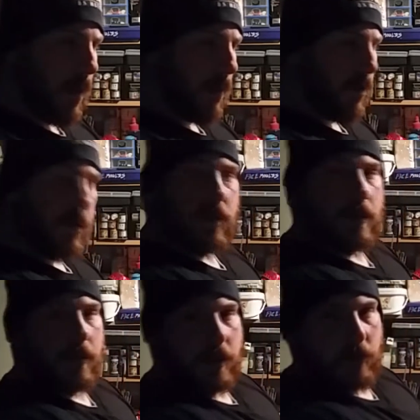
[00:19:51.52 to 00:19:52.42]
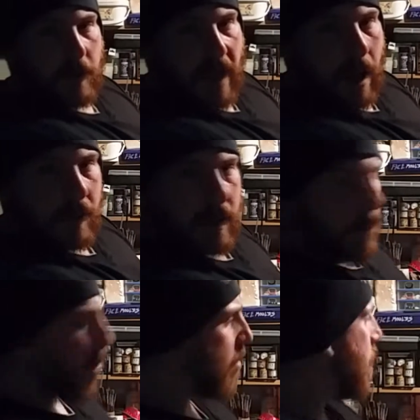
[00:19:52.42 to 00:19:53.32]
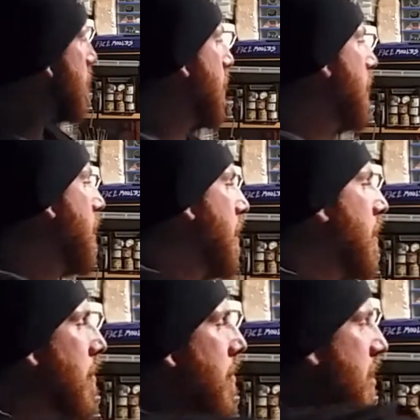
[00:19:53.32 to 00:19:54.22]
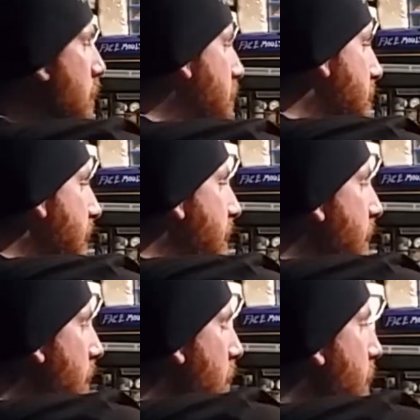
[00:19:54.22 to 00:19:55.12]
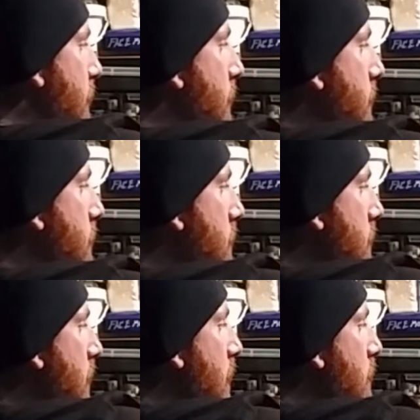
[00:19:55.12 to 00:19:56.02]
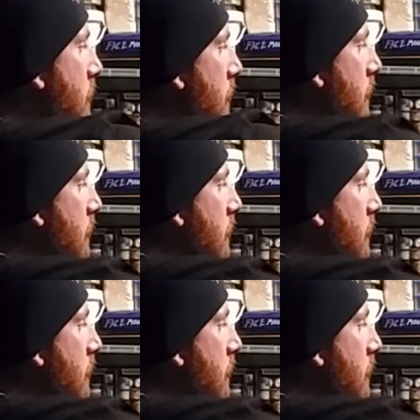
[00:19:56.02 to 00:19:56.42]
You know, just throwing that out there, possible. Some also say that the Quph, you know,